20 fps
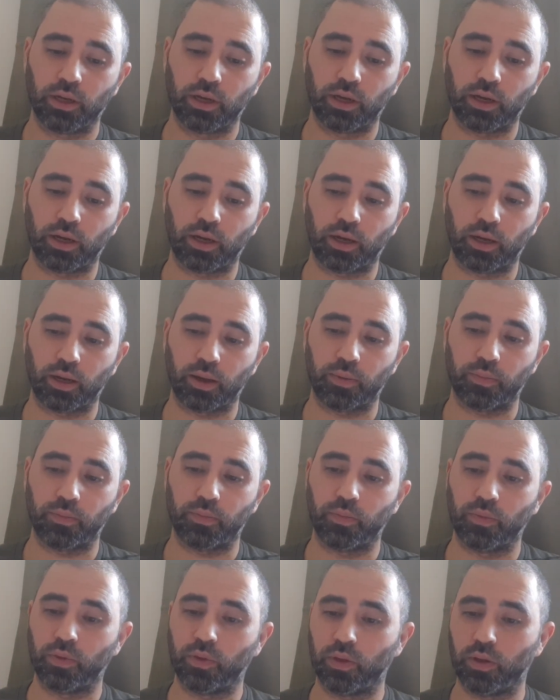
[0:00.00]

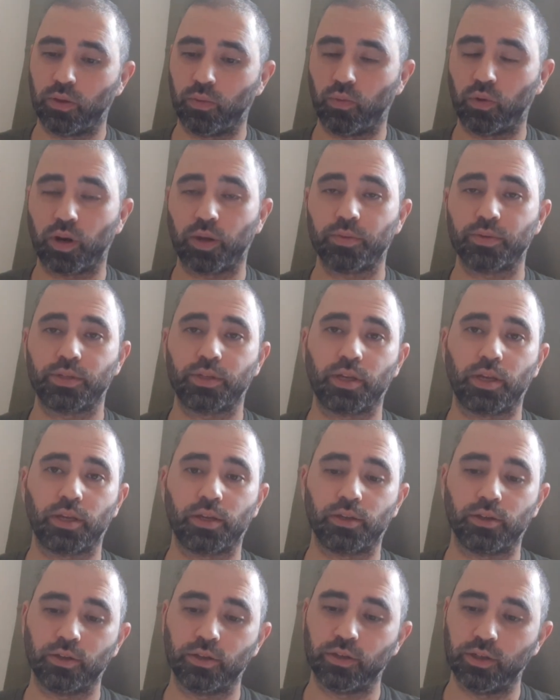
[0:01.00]
What I'm
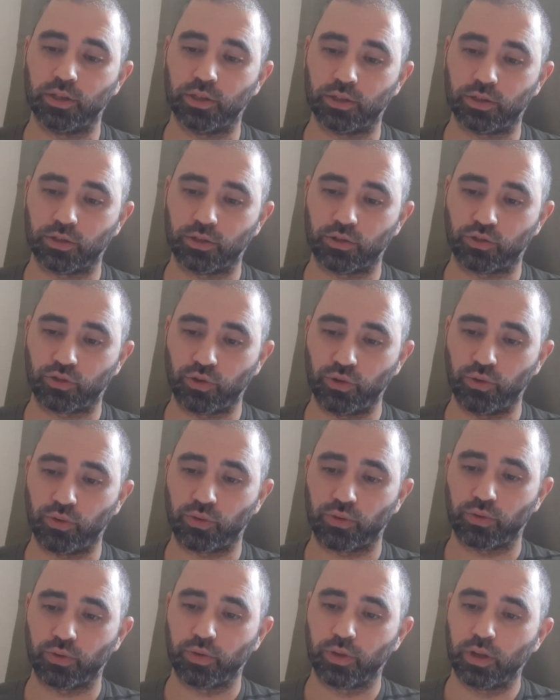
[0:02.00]
saying is
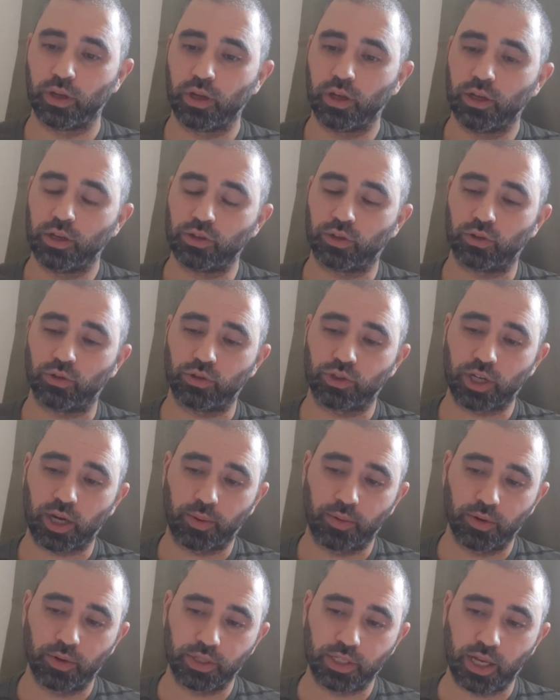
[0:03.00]
truth. So
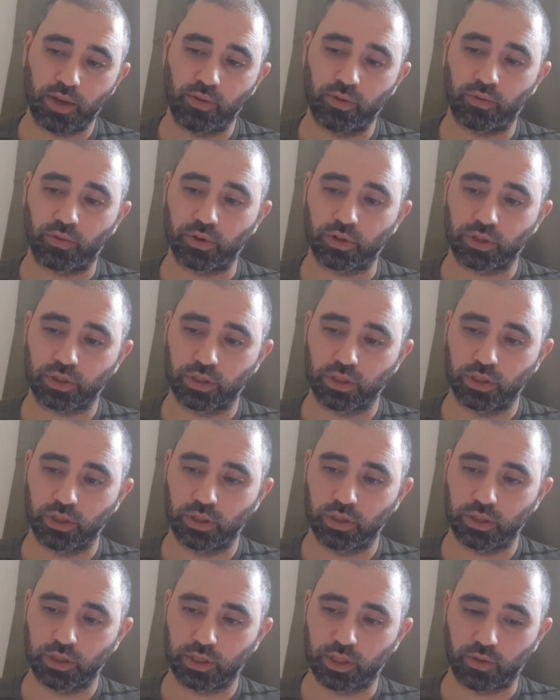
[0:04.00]
chapter 7, verse
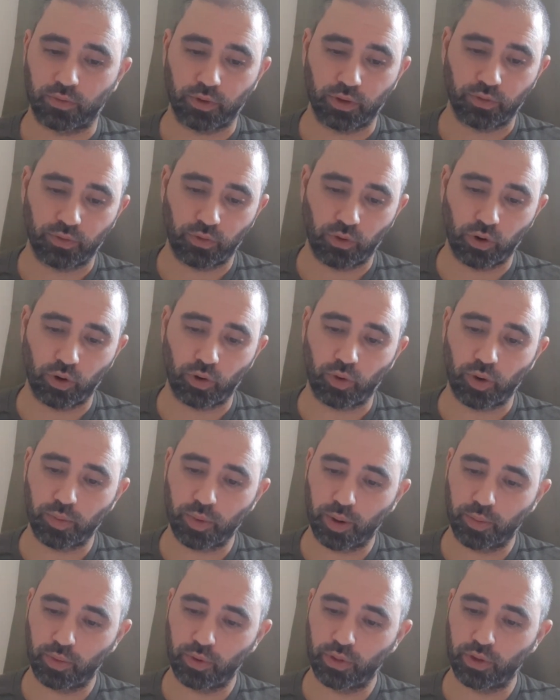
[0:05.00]
74,
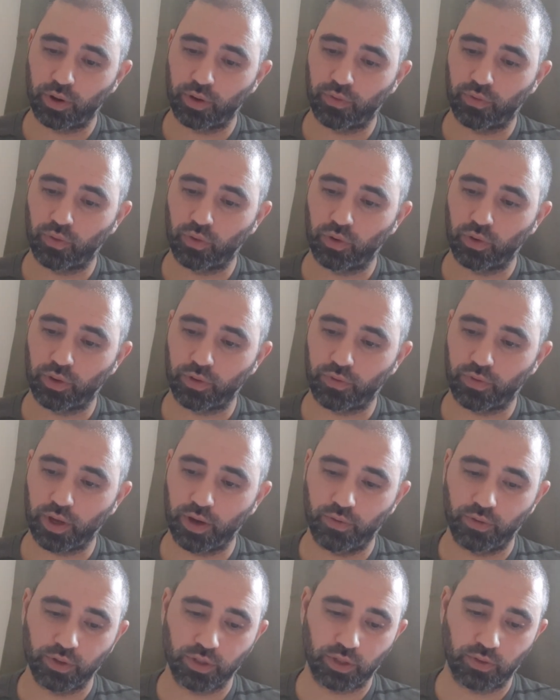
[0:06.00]
remember therefore the
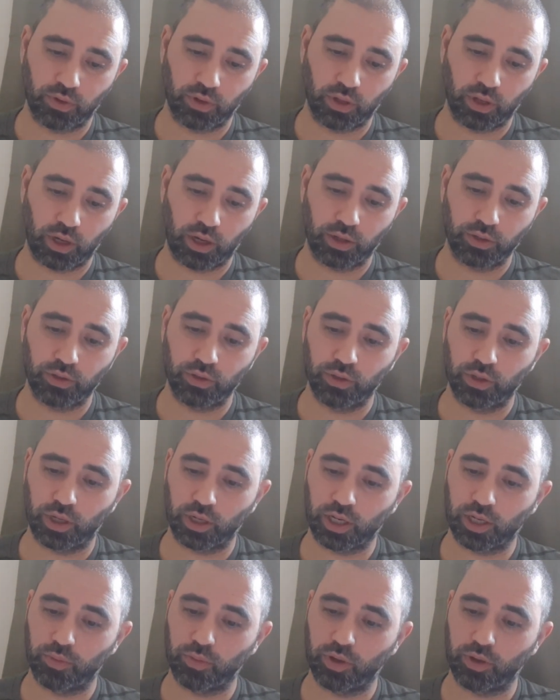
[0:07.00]
favors of Allah, do
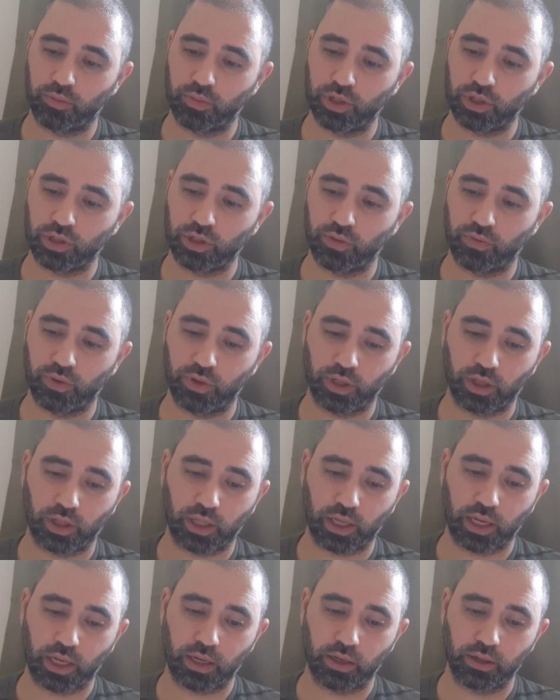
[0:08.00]
not commit mischief in the
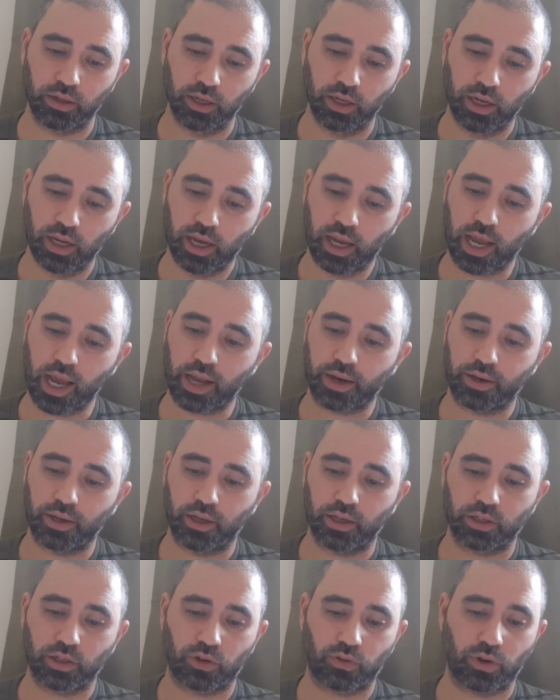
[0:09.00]
land, acting
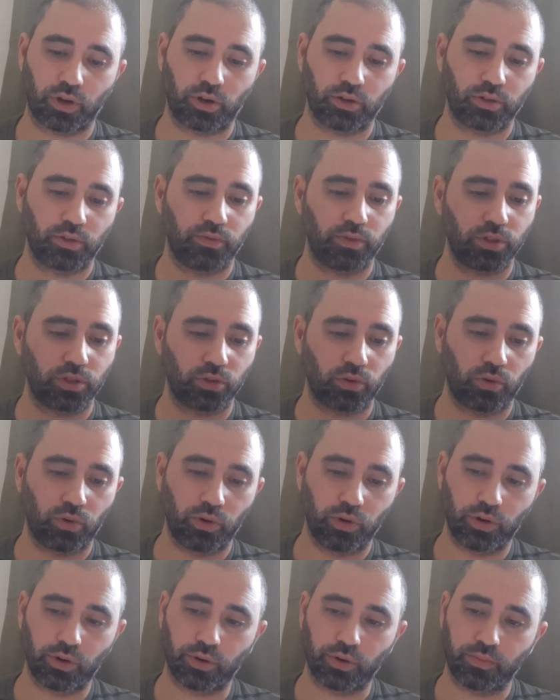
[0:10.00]
as creators of
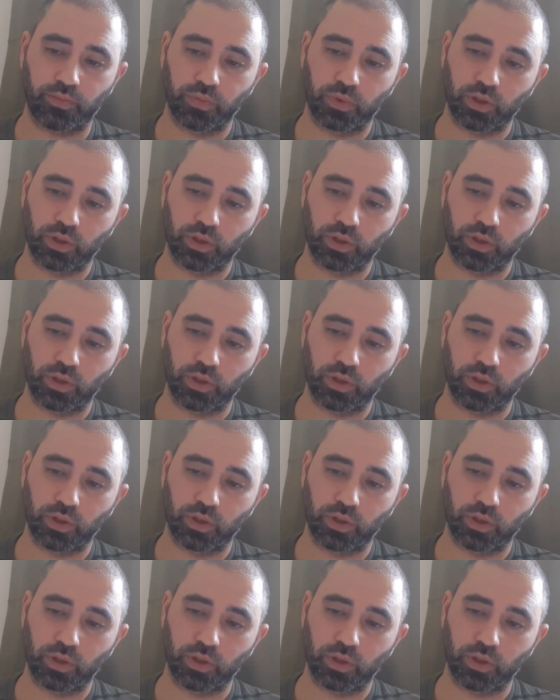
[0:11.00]
disorder.